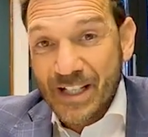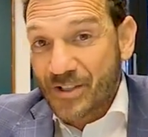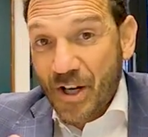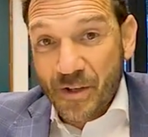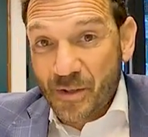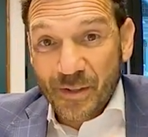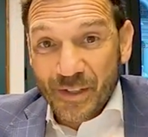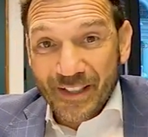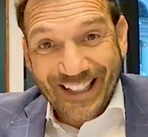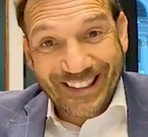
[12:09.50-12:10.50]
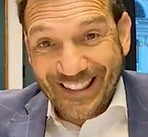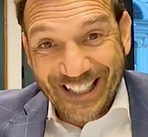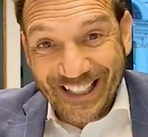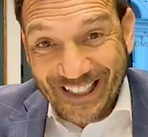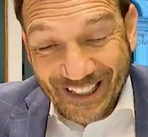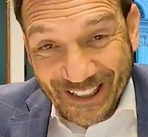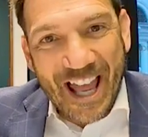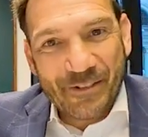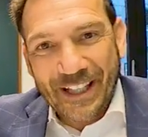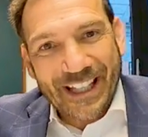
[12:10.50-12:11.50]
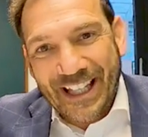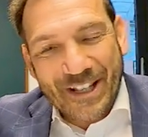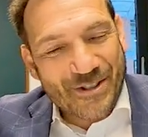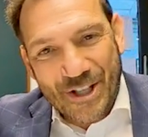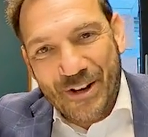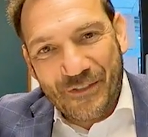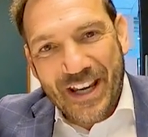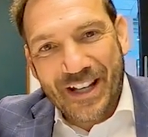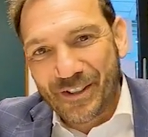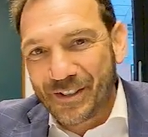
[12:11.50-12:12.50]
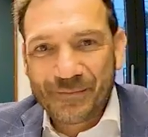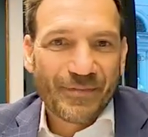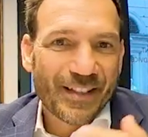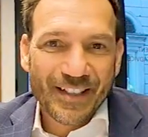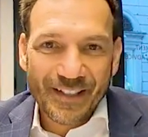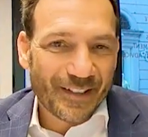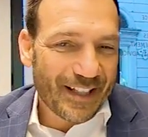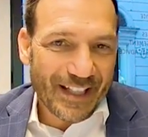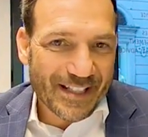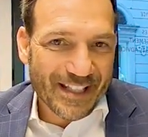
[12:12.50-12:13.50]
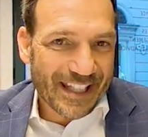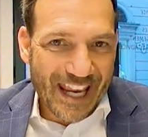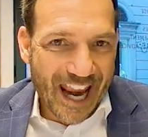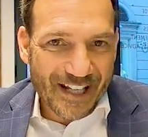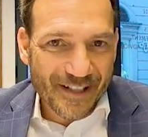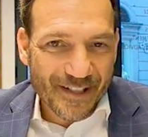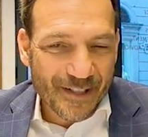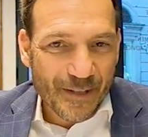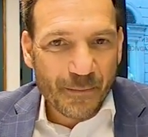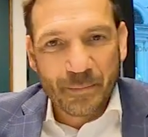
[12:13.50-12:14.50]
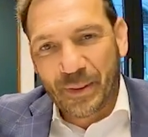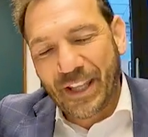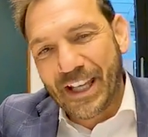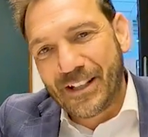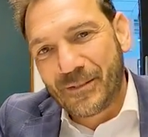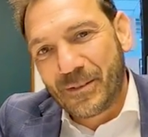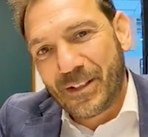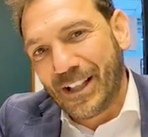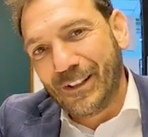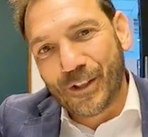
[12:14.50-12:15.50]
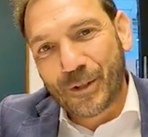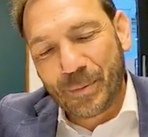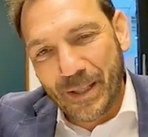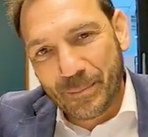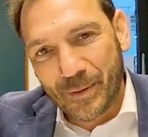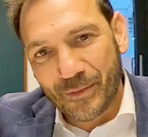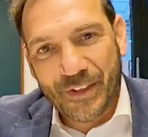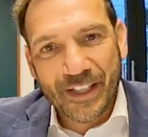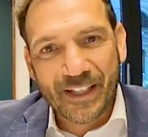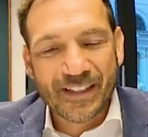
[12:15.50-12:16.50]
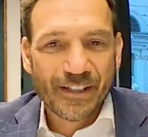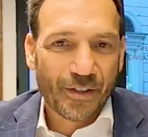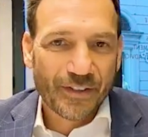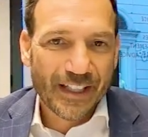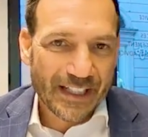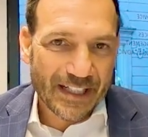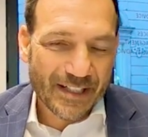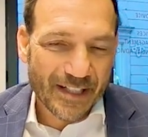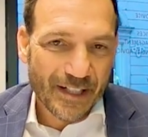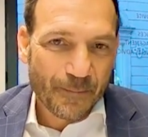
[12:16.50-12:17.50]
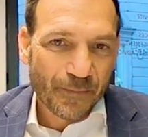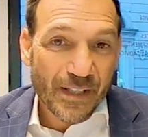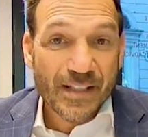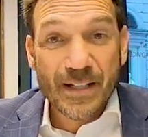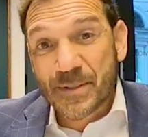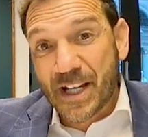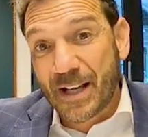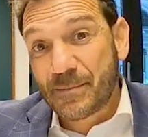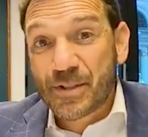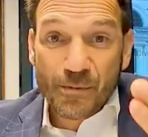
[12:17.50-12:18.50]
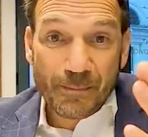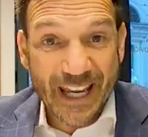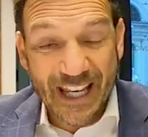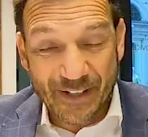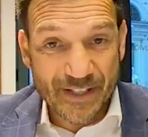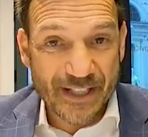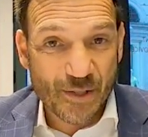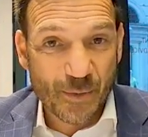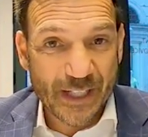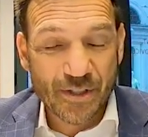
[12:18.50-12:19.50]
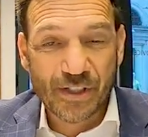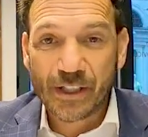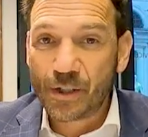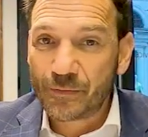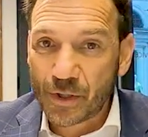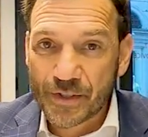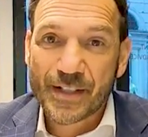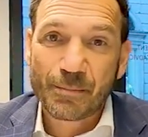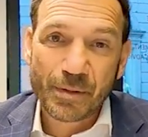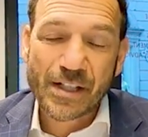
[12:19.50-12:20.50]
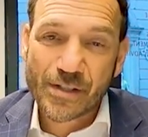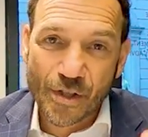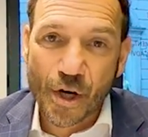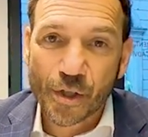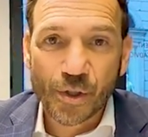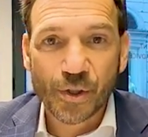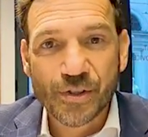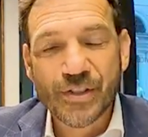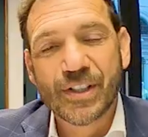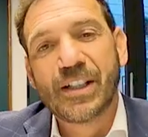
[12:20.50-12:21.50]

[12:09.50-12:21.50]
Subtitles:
So I think having a surveyor, it's a yes, but then a lot of people think they don't need it. Sometimes you may have a situation that you've got somebody so good